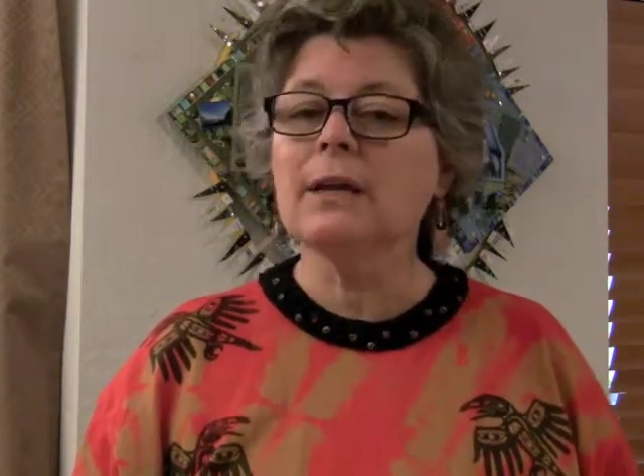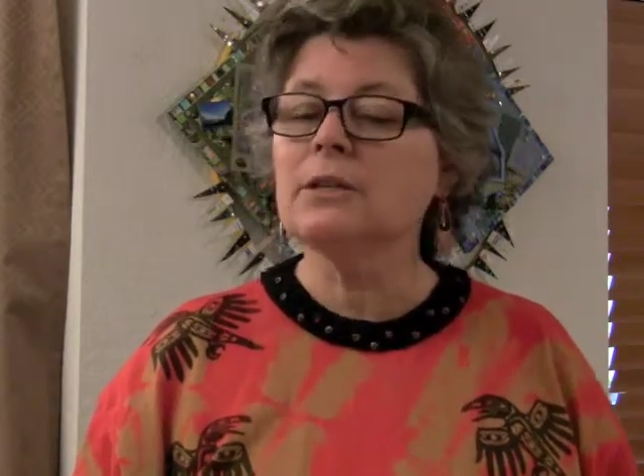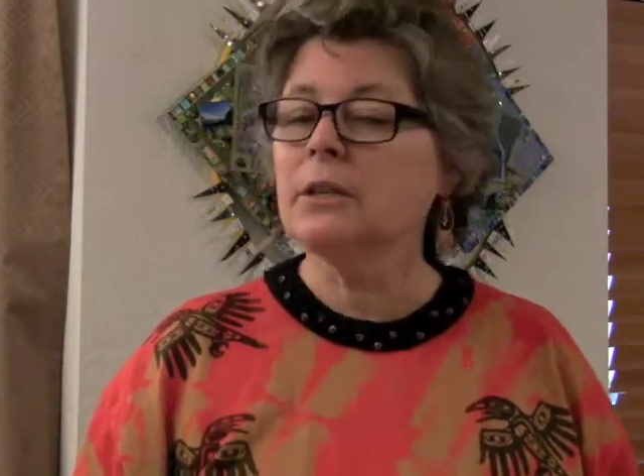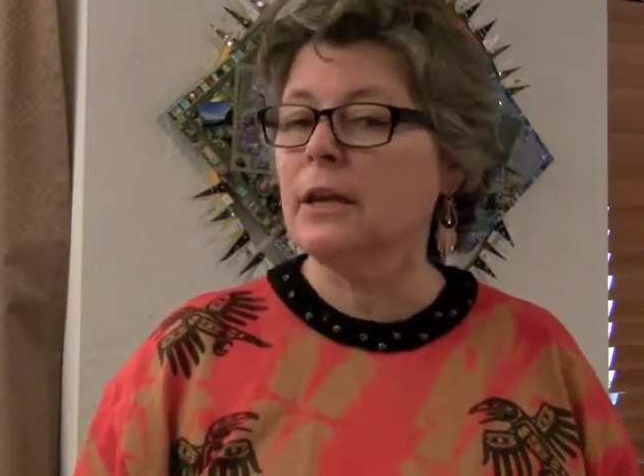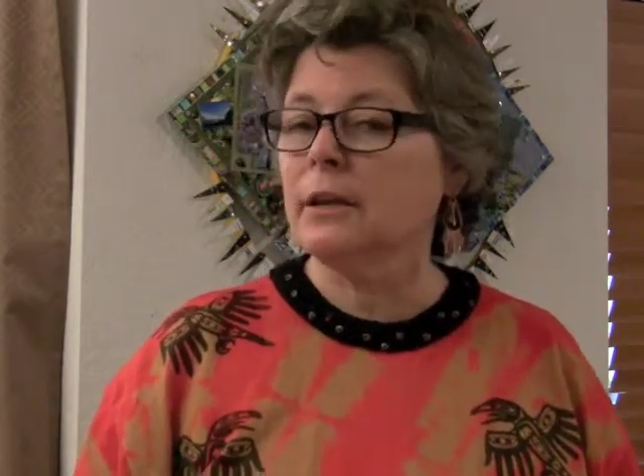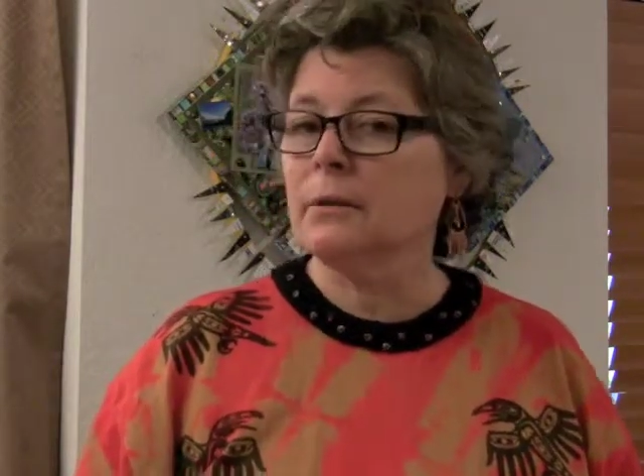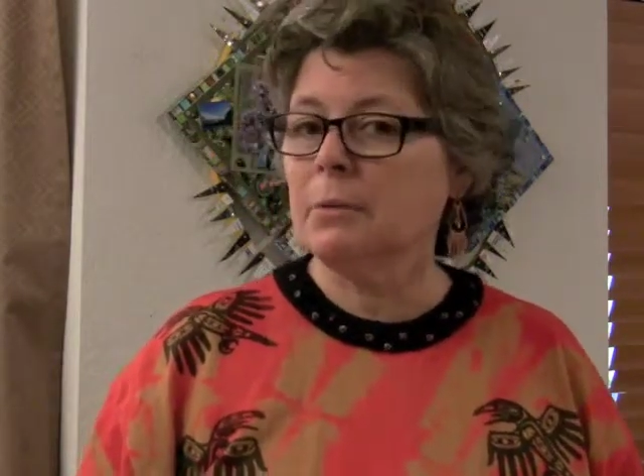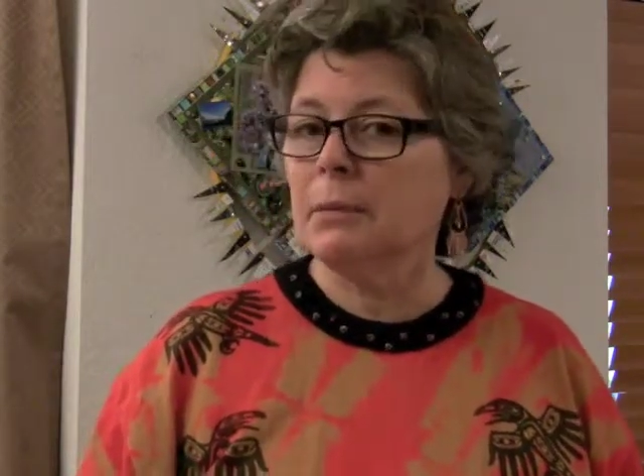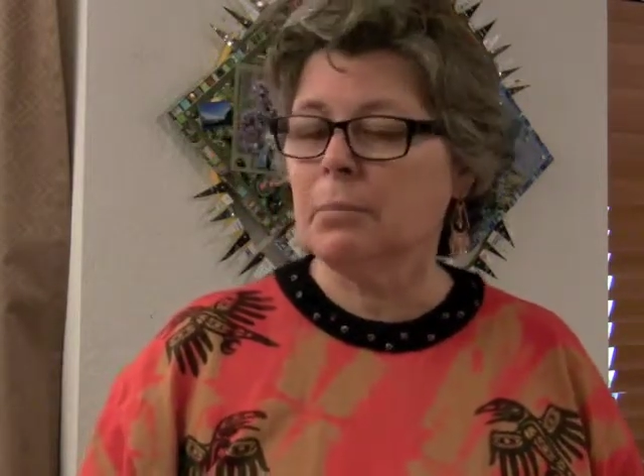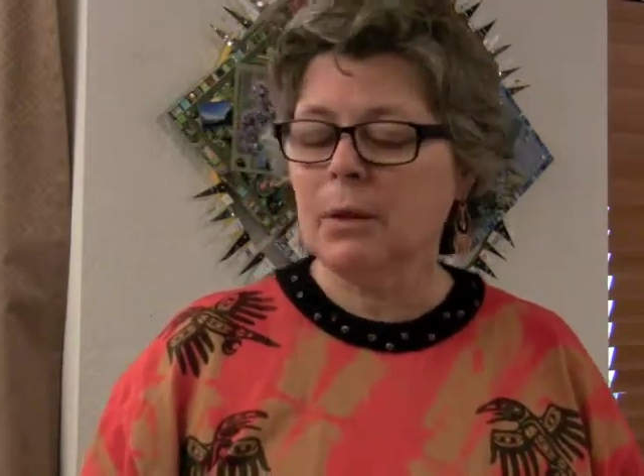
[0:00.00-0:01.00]
educated
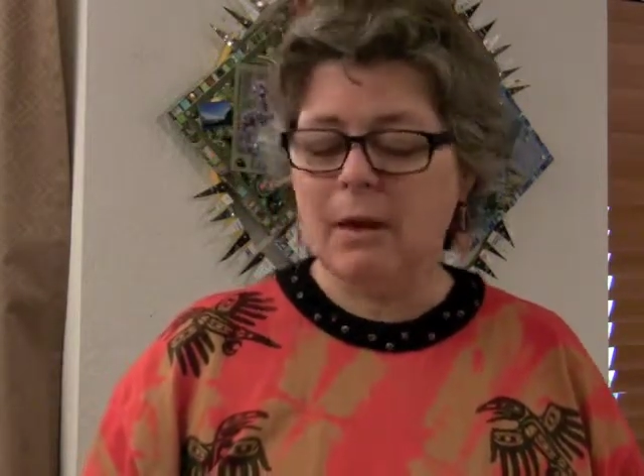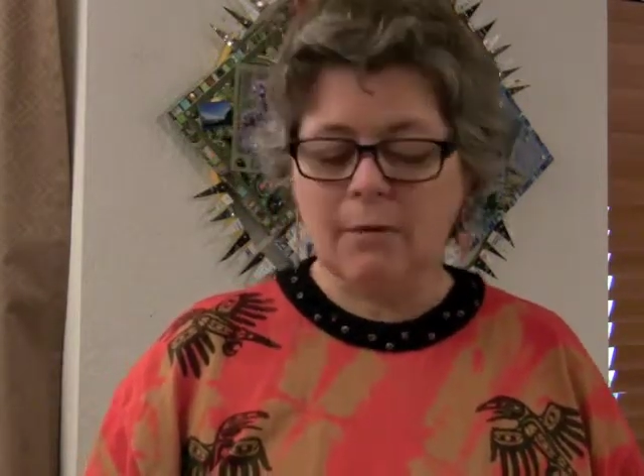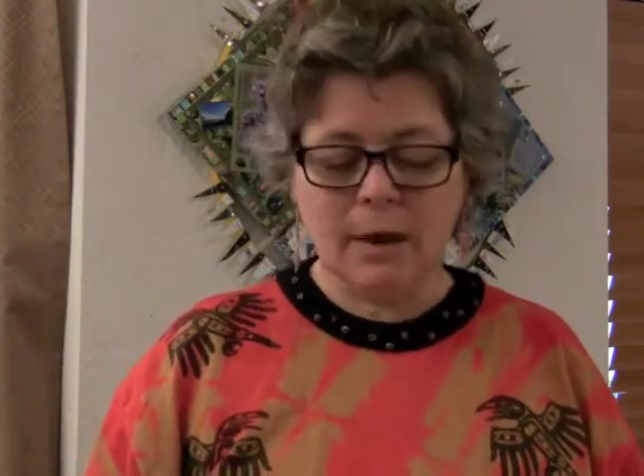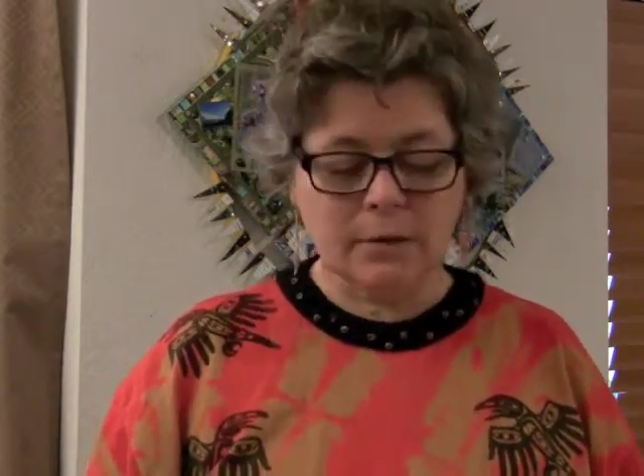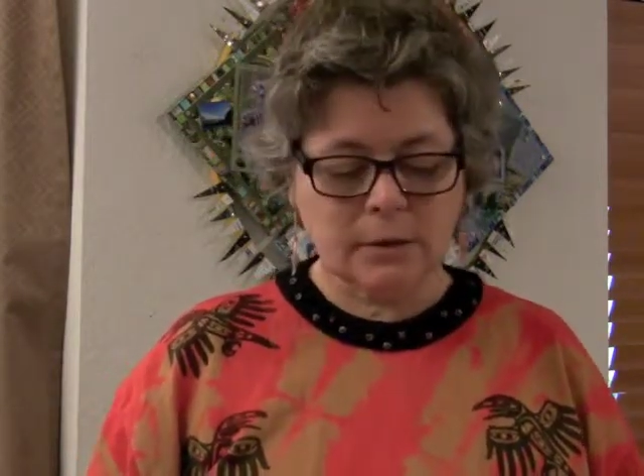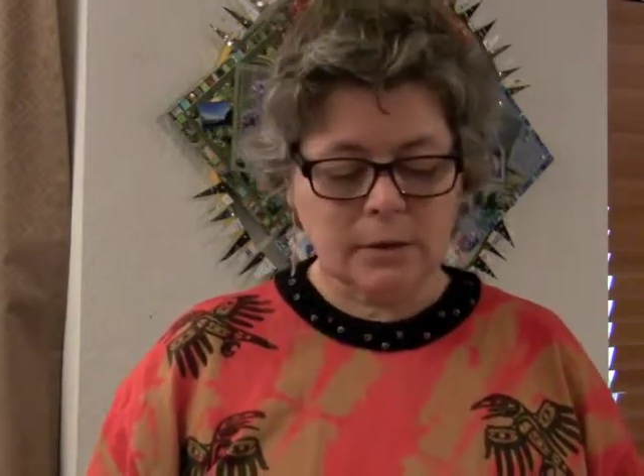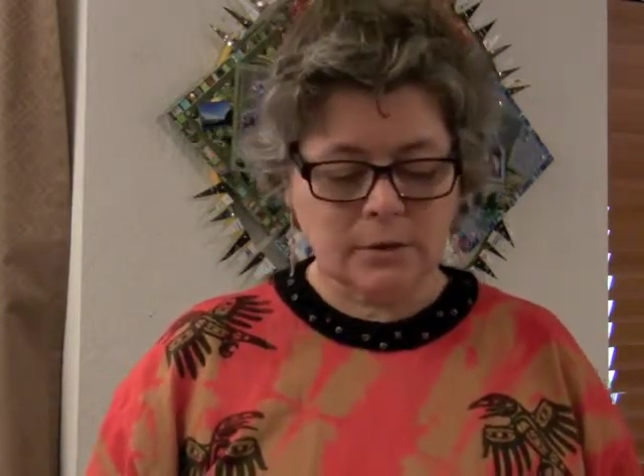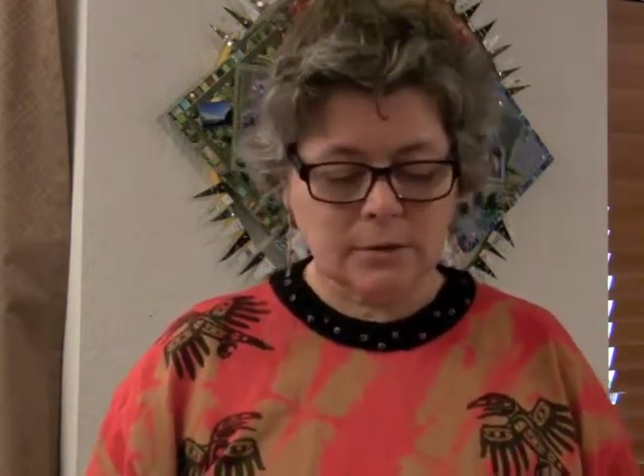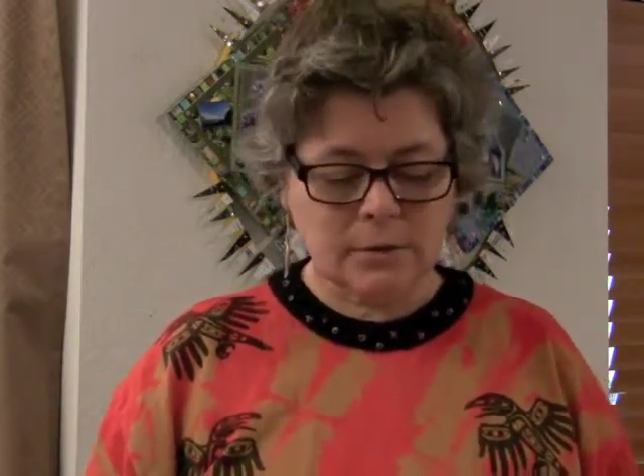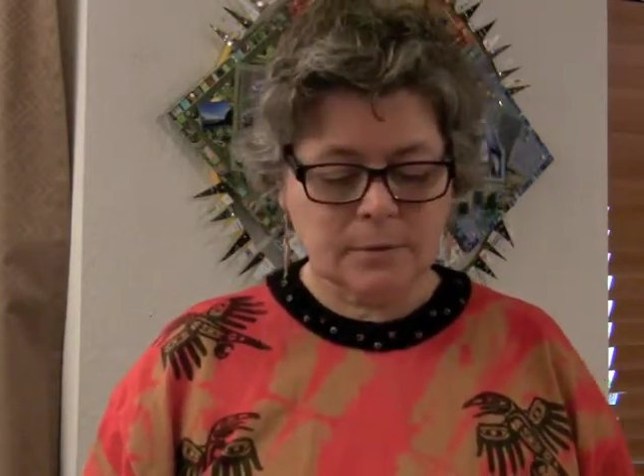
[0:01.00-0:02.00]
people have
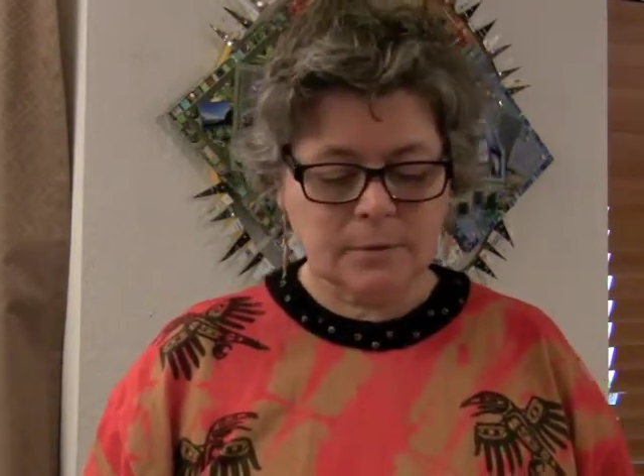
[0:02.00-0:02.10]
access.